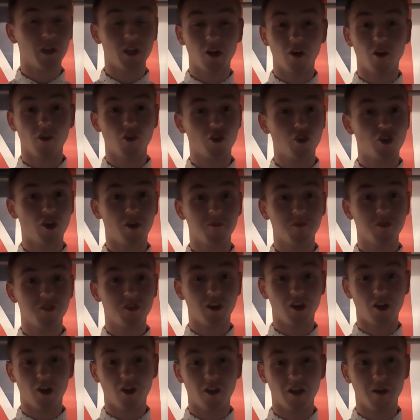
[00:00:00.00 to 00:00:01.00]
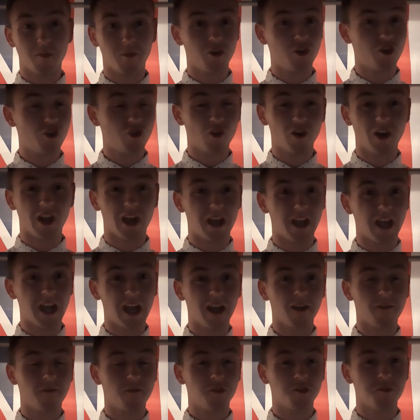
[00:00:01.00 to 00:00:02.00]
in all shops and all that, but you shouldn't
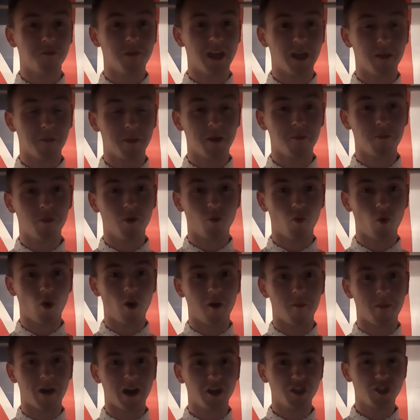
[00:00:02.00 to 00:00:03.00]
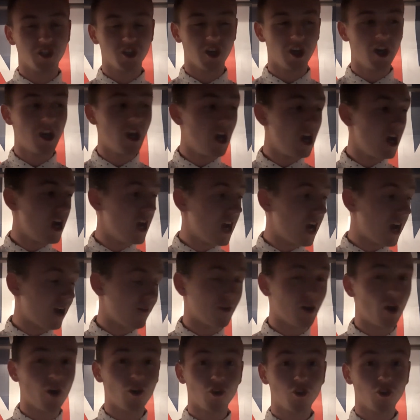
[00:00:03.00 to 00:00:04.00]
have to make people wear a mask. Having all